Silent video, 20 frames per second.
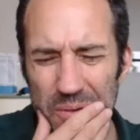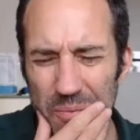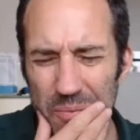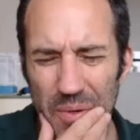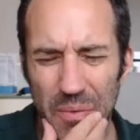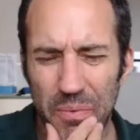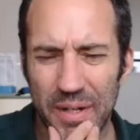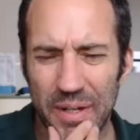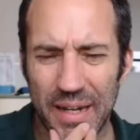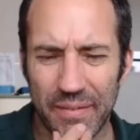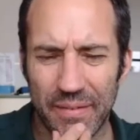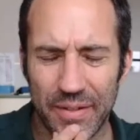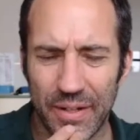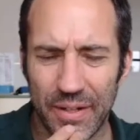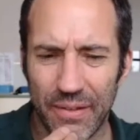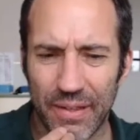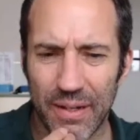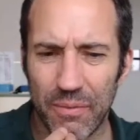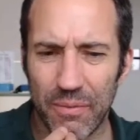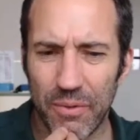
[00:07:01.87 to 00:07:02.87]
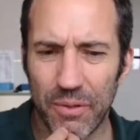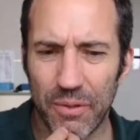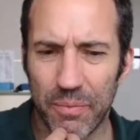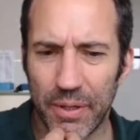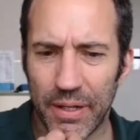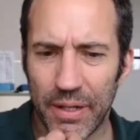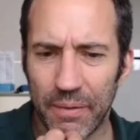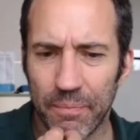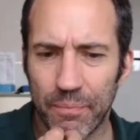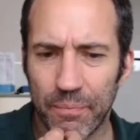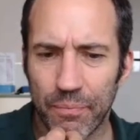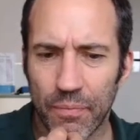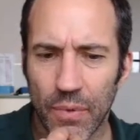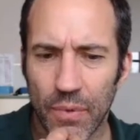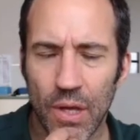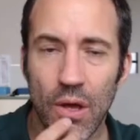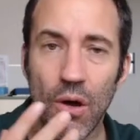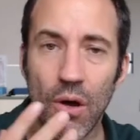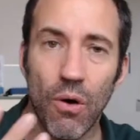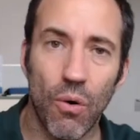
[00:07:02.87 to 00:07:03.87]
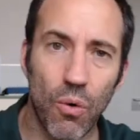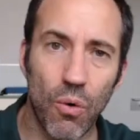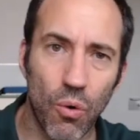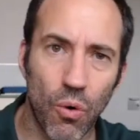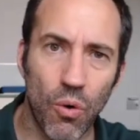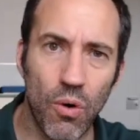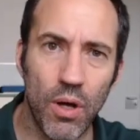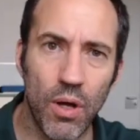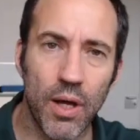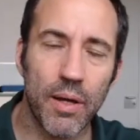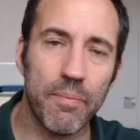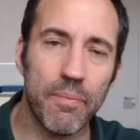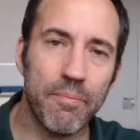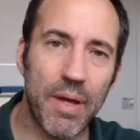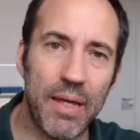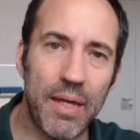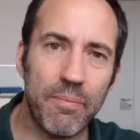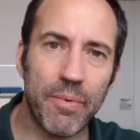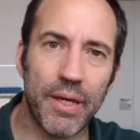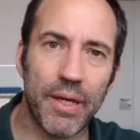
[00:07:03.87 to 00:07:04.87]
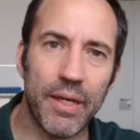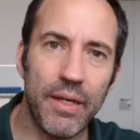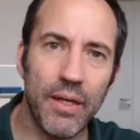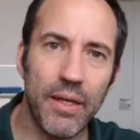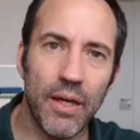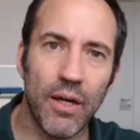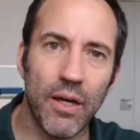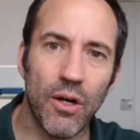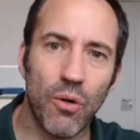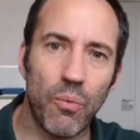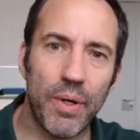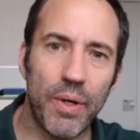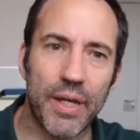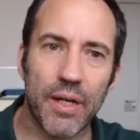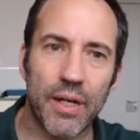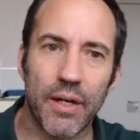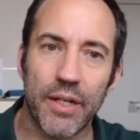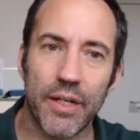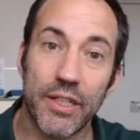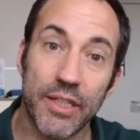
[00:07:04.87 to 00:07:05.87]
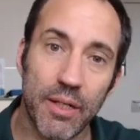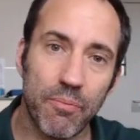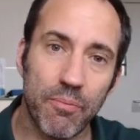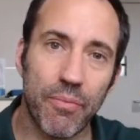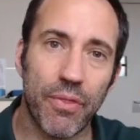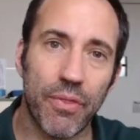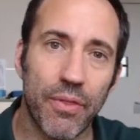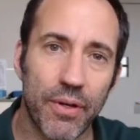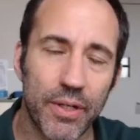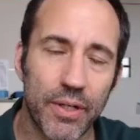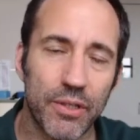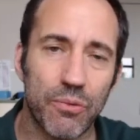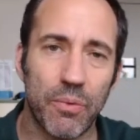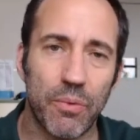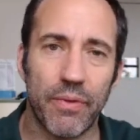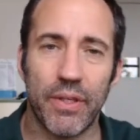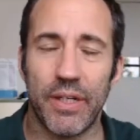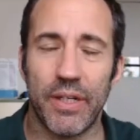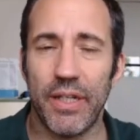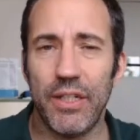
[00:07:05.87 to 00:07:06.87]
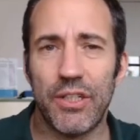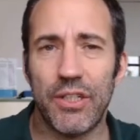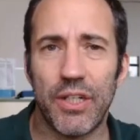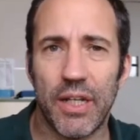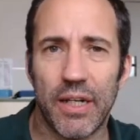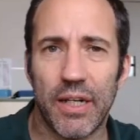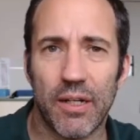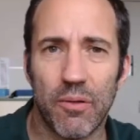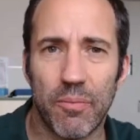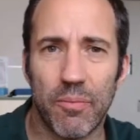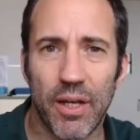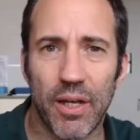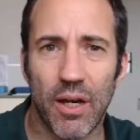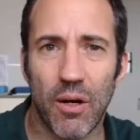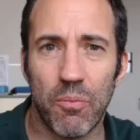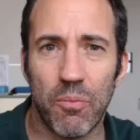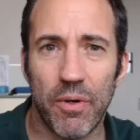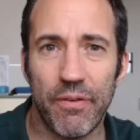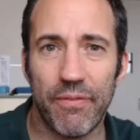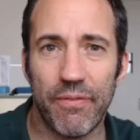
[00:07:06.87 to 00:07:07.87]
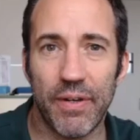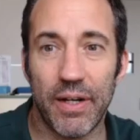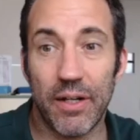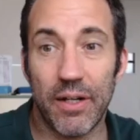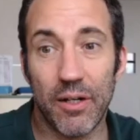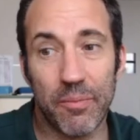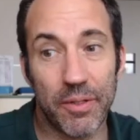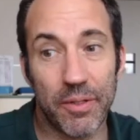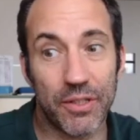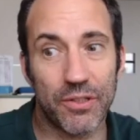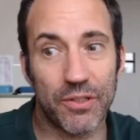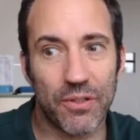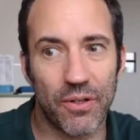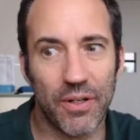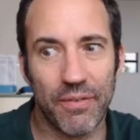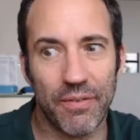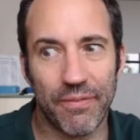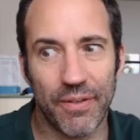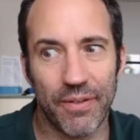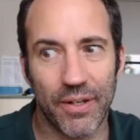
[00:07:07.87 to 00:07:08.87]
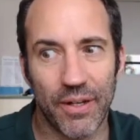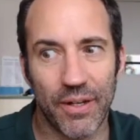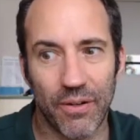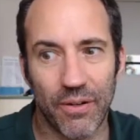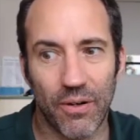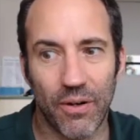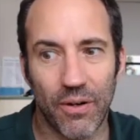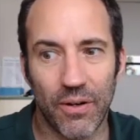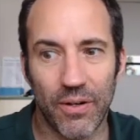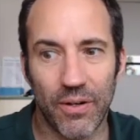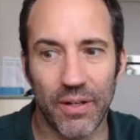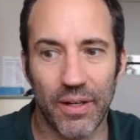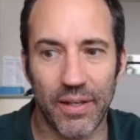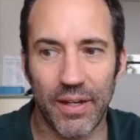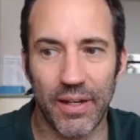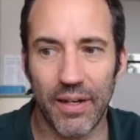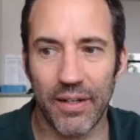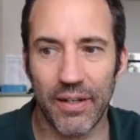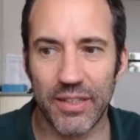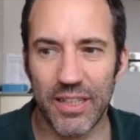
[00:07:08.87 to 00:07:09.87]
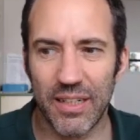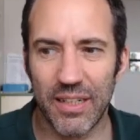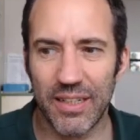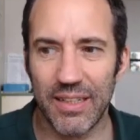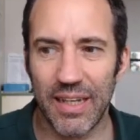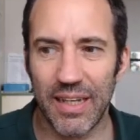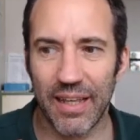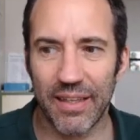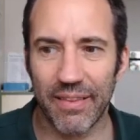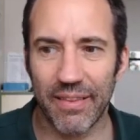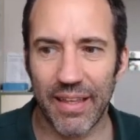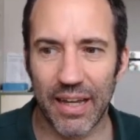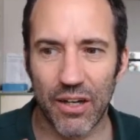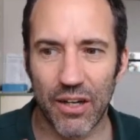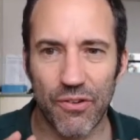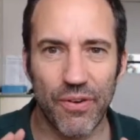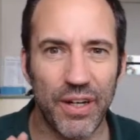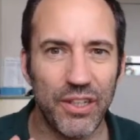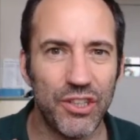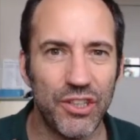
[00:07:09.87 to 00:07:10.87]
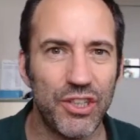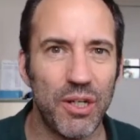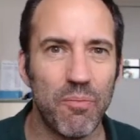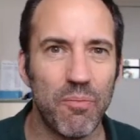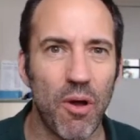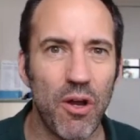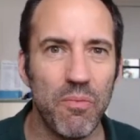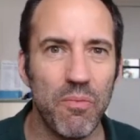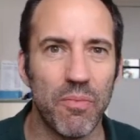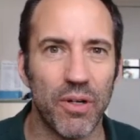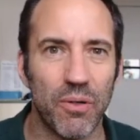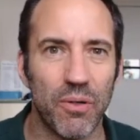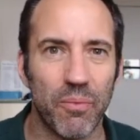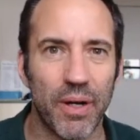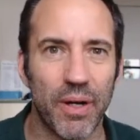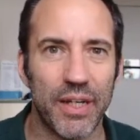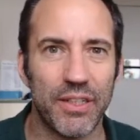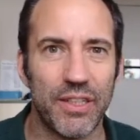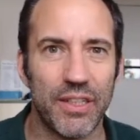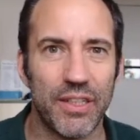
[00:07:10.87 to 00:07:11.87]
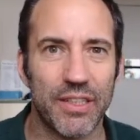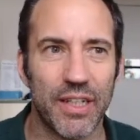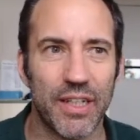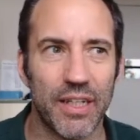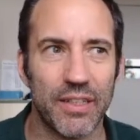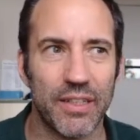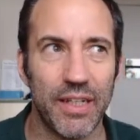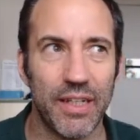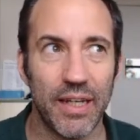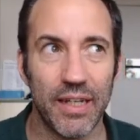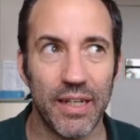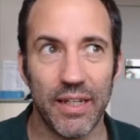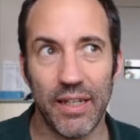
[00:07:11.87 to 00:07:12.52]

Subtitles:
we would never do that, would we? Or maybe we kind of sympathise with Adichie a little bit, and we feel a little bit sorry for her. Or, she's that cringy moment where she says, yeah,